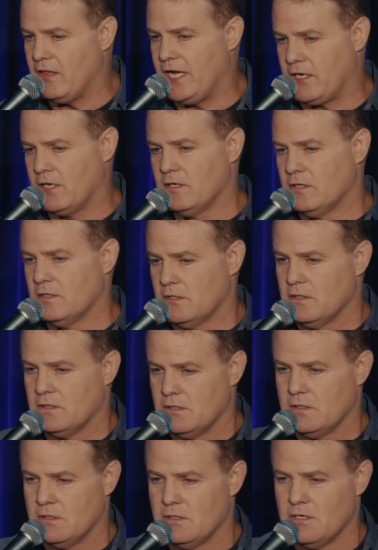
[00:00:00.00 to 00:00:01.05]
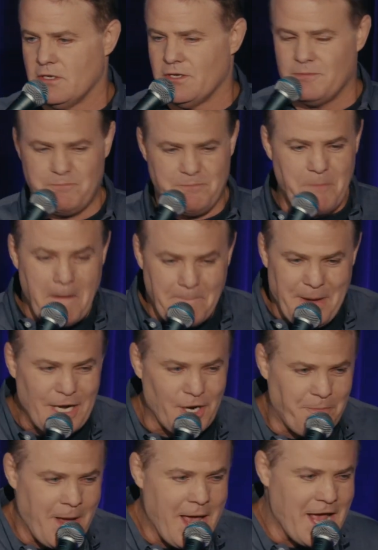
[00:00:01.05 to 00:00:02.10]
Like,
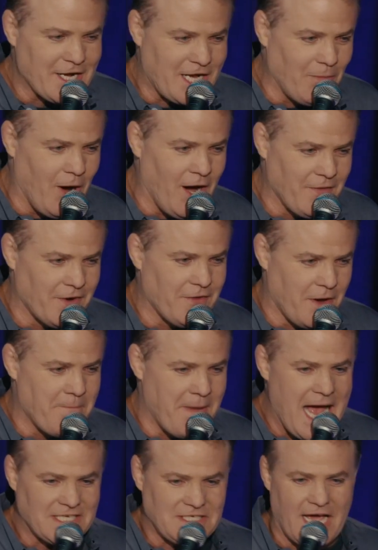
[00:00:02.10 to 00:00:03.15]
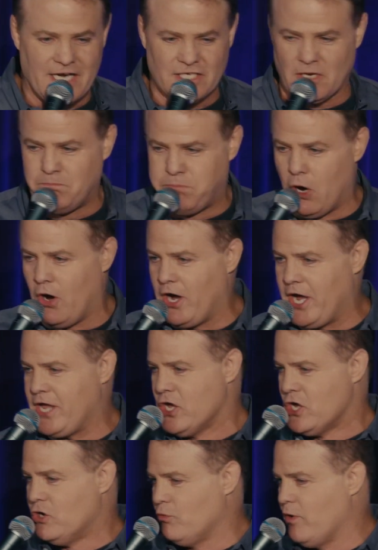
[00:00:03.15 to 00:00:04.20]
Peter Pan, come on, their mascot is a boy
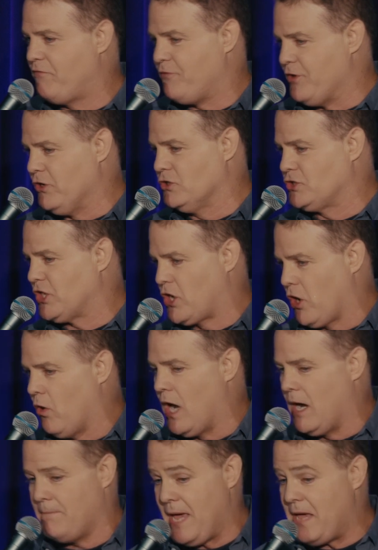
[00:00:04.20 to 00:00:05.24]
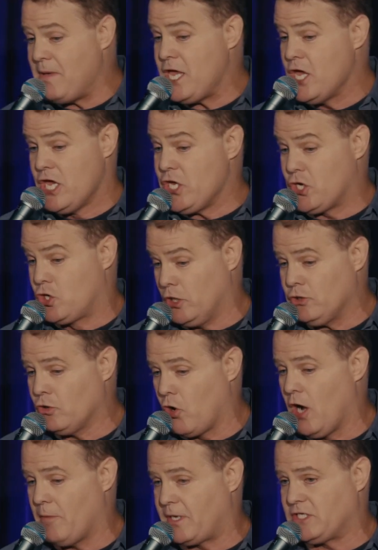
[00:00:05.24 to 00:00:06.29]
who refused to grow up. Maybe he couldn't
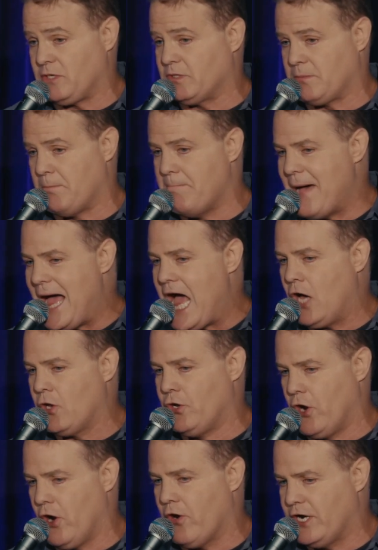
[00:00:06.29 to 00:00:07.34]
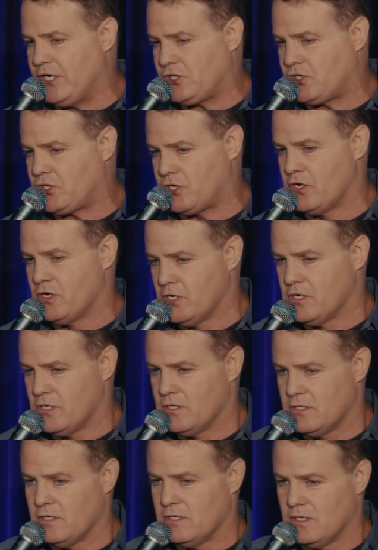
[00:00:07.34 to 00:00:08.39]
grow up because he was malnourished,
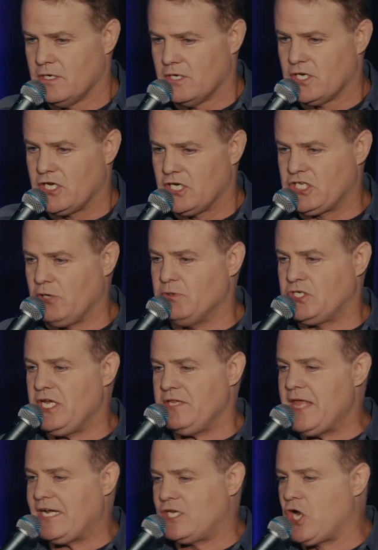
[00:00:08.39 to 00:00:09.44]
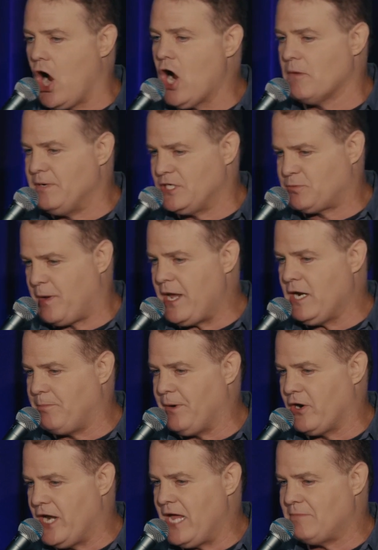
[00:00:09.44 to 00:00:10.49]
because he was eating that garbage peanut
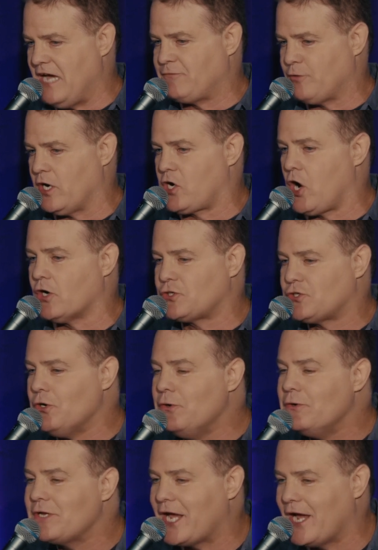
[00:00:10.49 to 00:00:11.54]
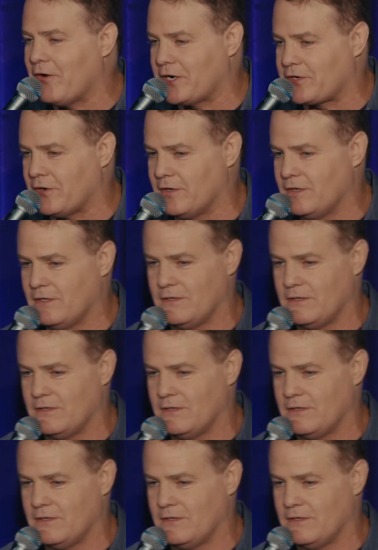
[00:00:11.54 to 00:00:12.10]
butter named after a cartoon character.